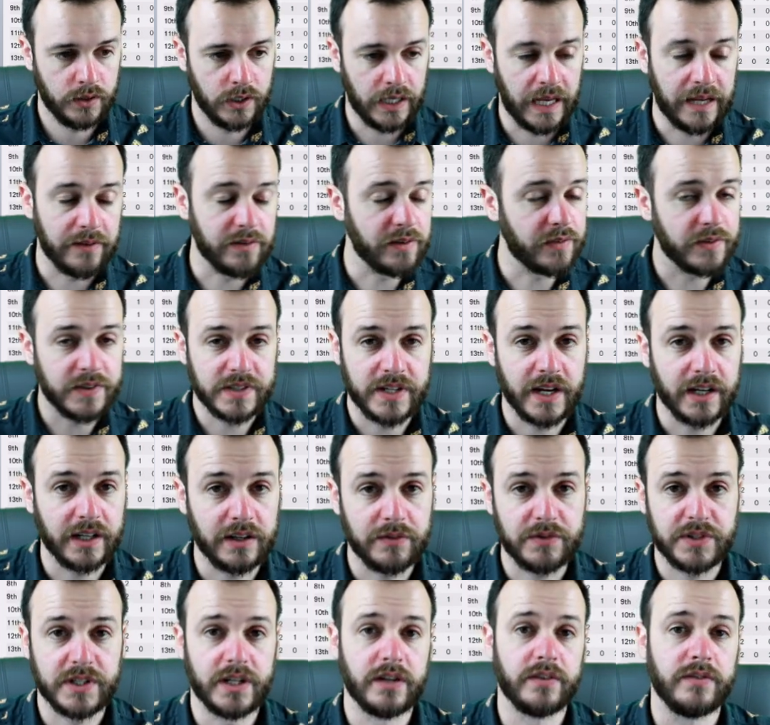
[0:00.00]
Even if it's negative
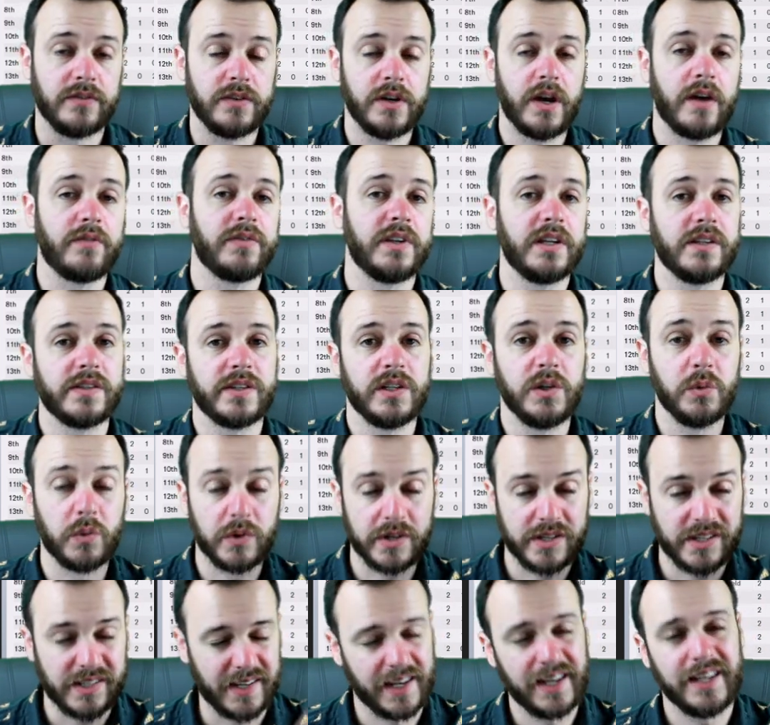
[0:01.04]
stuff, if you have things that you want
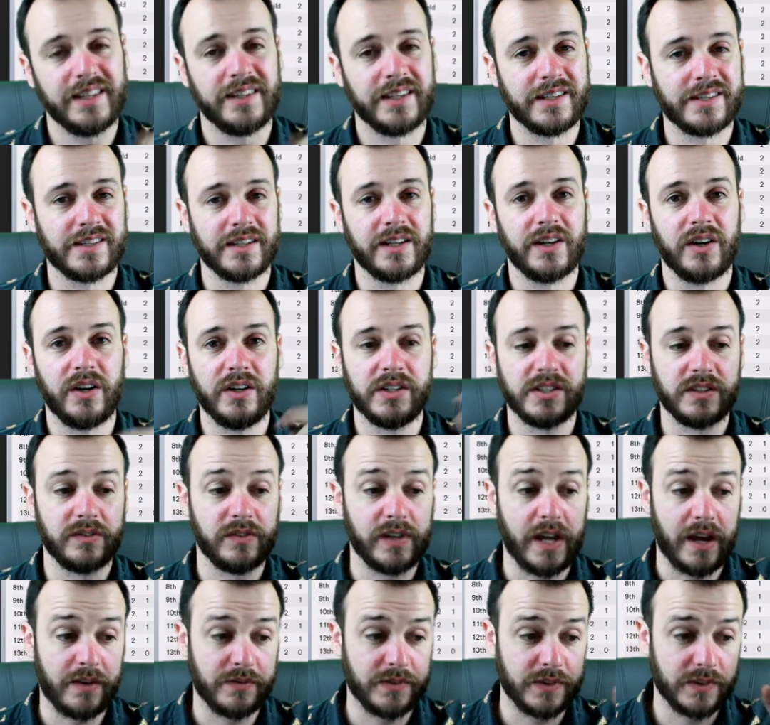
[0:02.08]
to see in this series, if
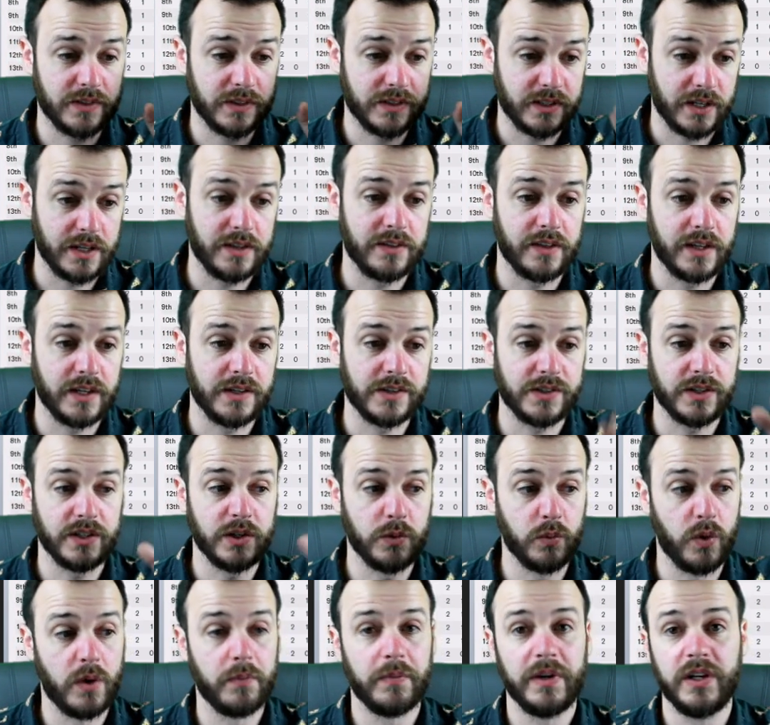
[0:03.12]
you see things that you
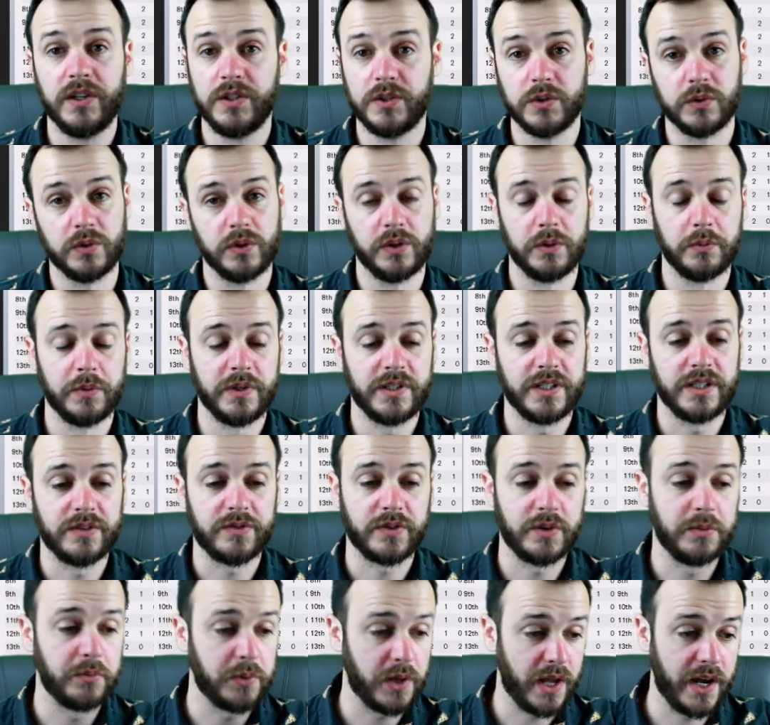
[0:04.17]
want me to do a little bit
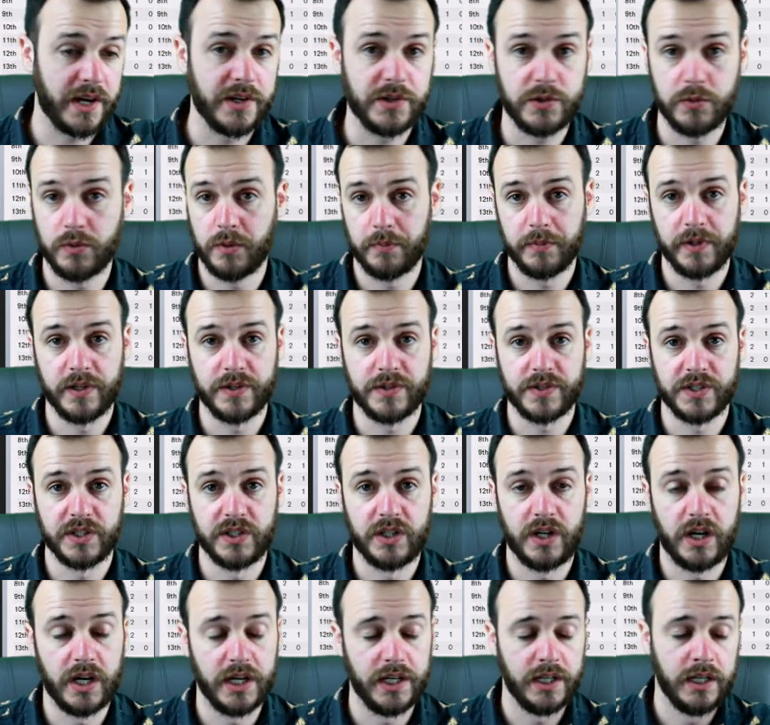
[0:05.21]
different, players you want me to
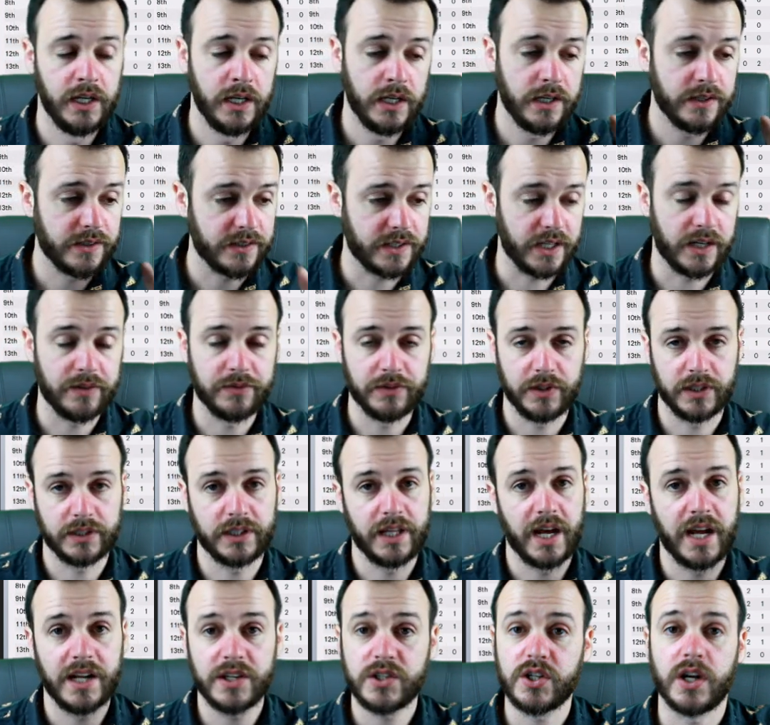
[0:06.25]
sign, stuff like
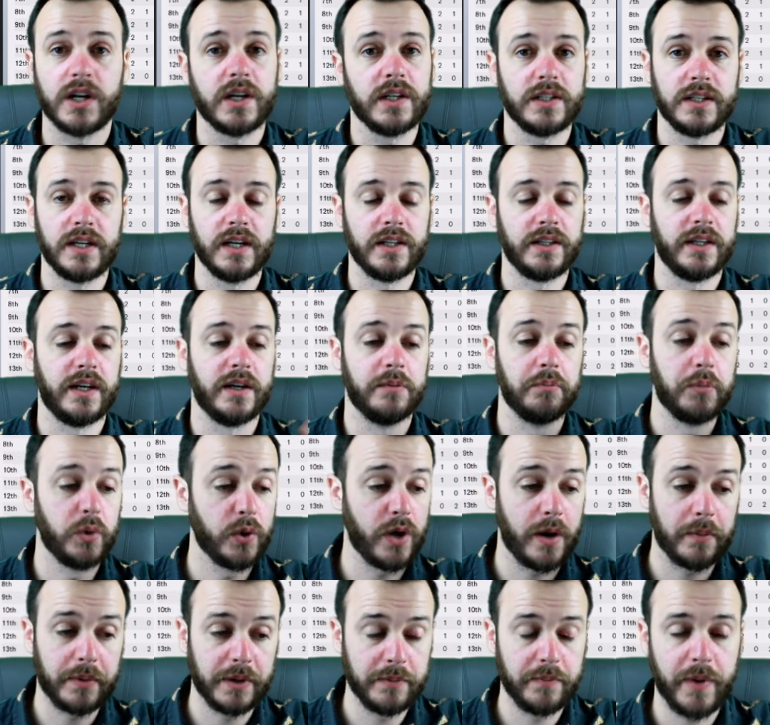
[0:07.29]
that, chuck it down there. Put
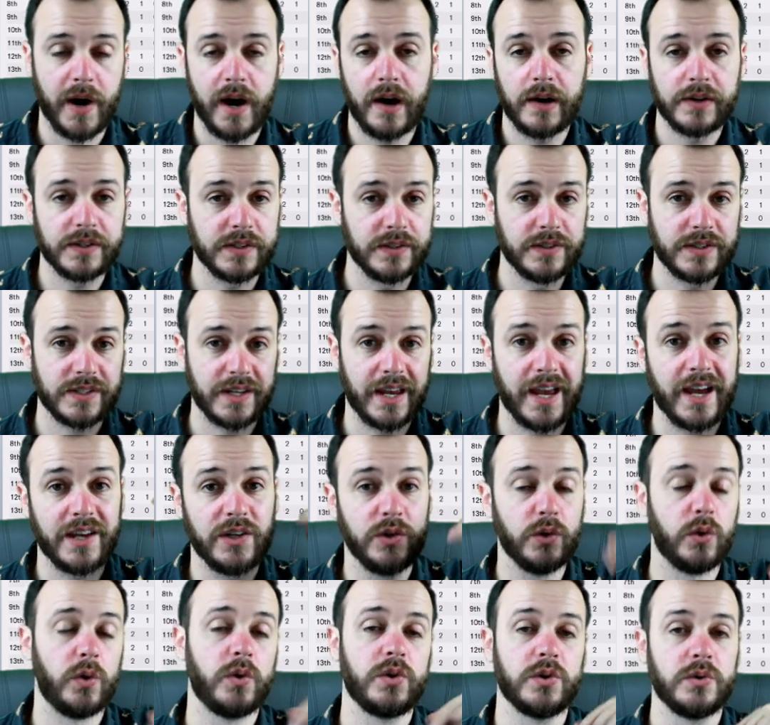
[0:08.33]
up comparisons to how
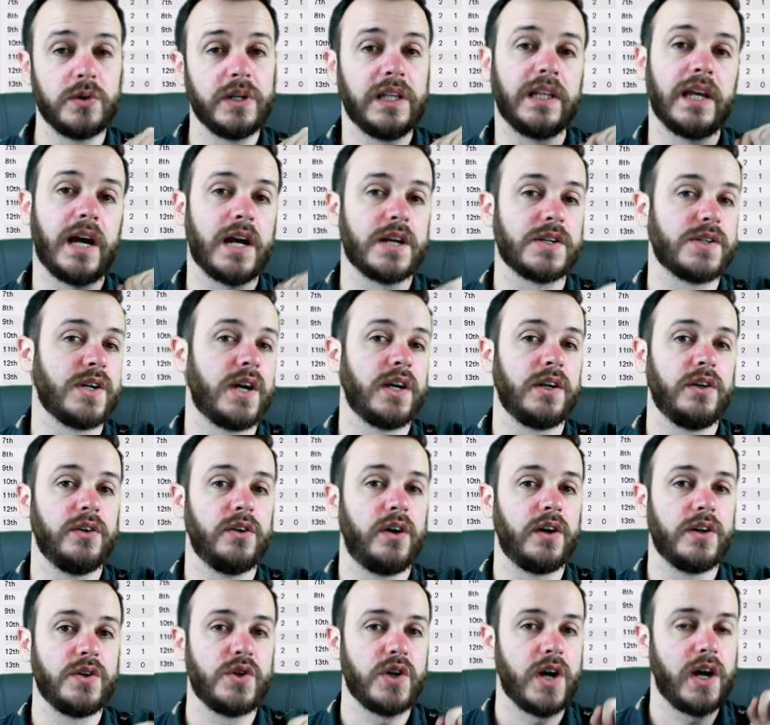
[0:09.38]
you're doing in the
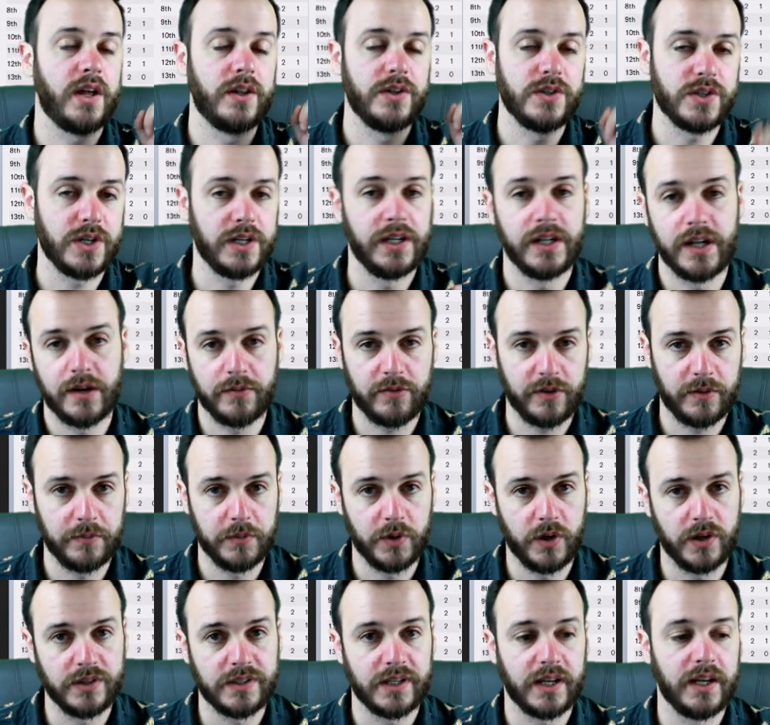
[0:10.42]
#United Challenge in
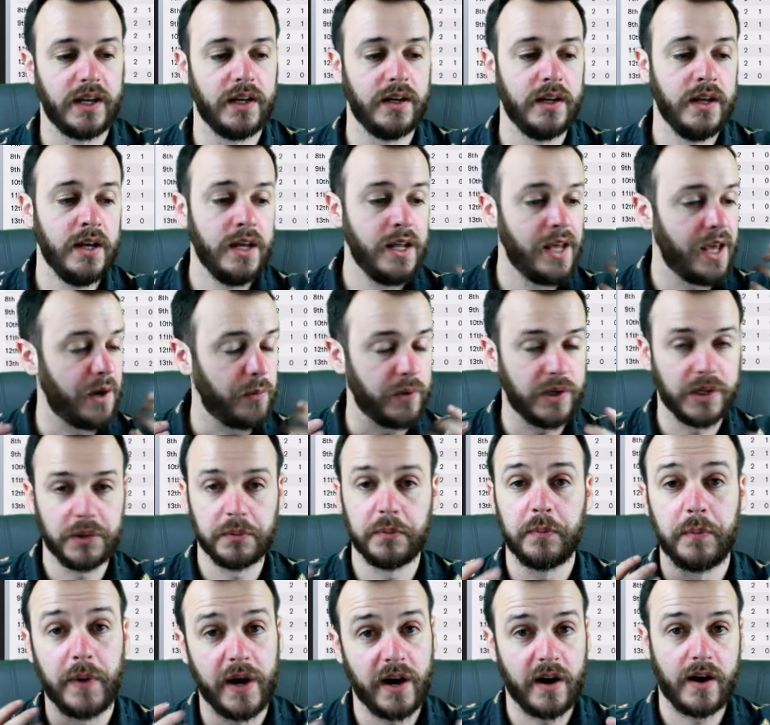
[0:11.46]
FM19, and we can
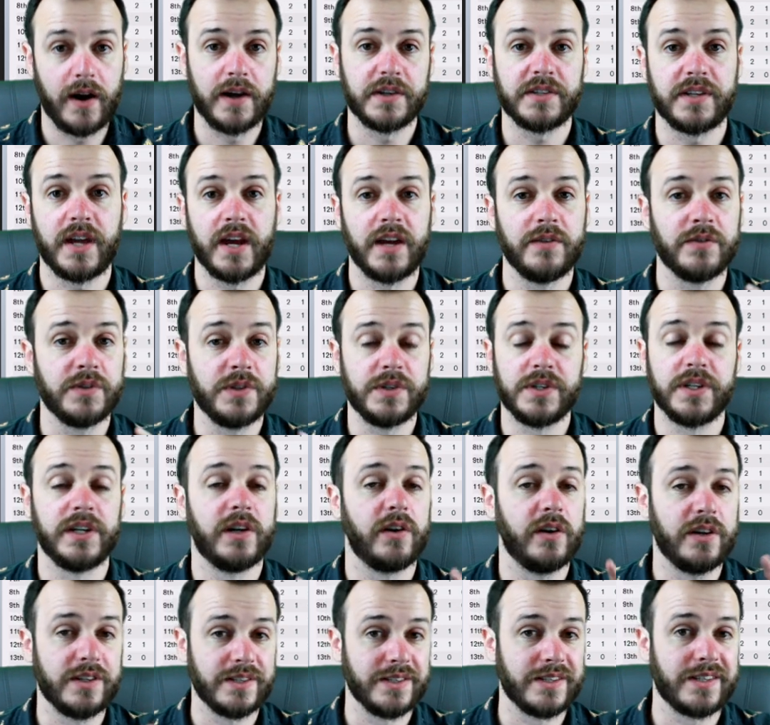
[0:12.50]
compare our saves and
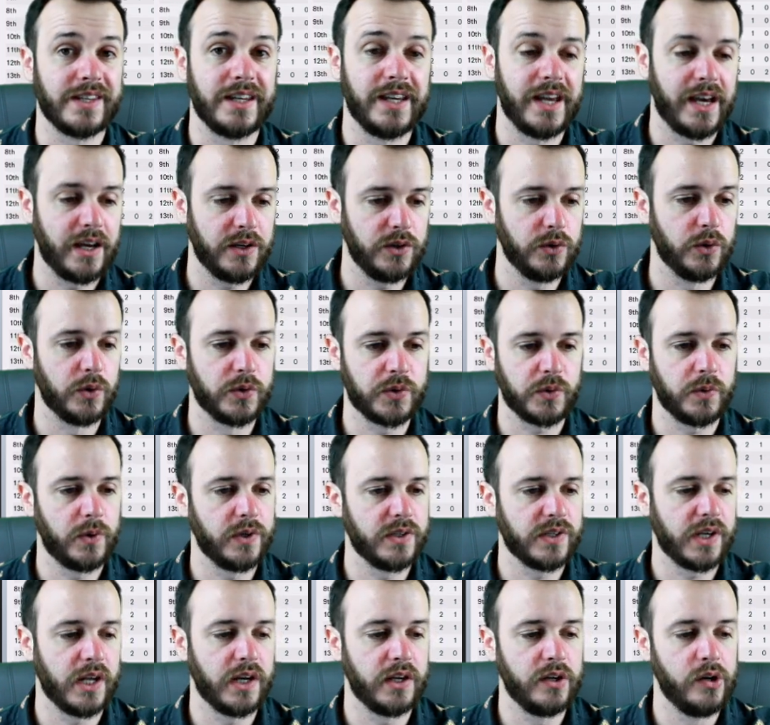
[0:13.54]
series and see how your squad
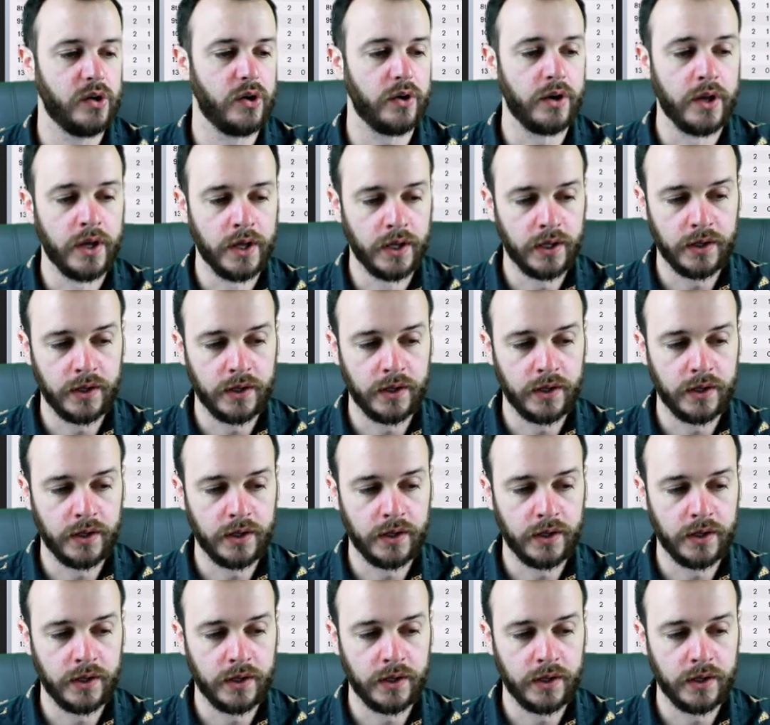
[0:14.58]
is getting on.